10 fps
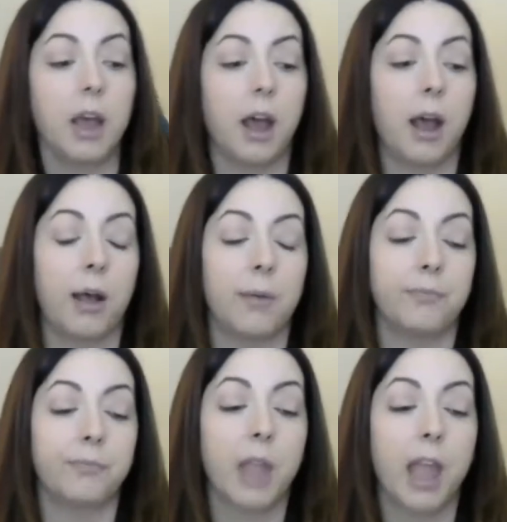
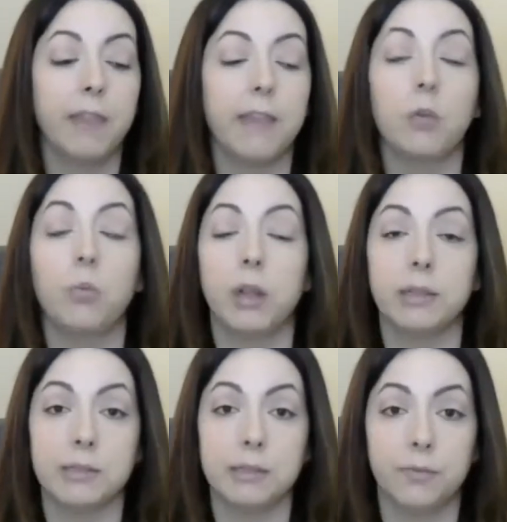And then
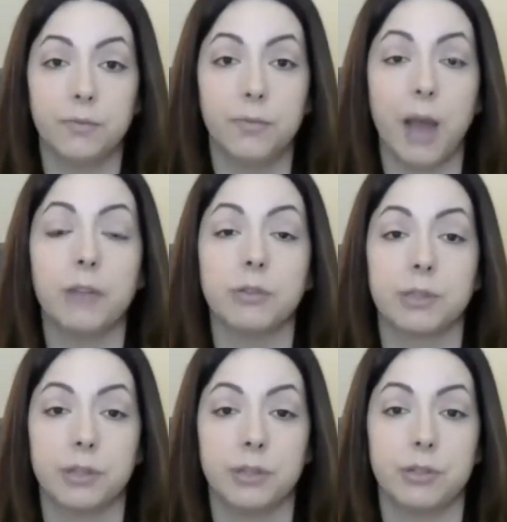once virus
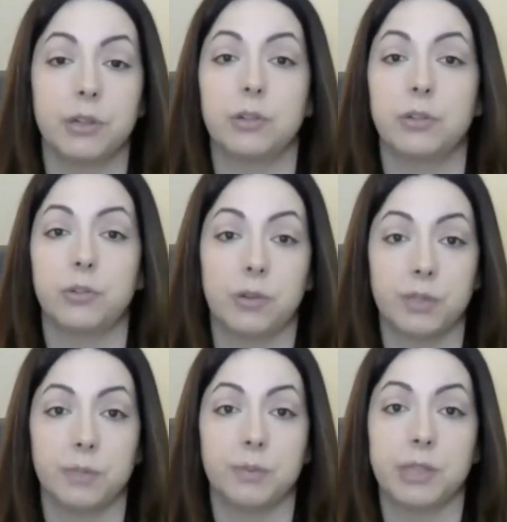concerns sort of
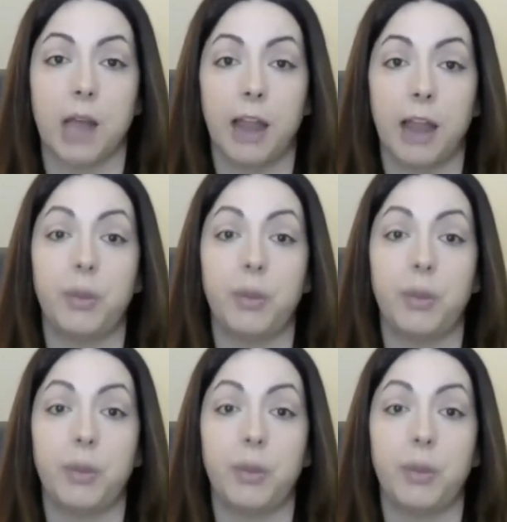subside,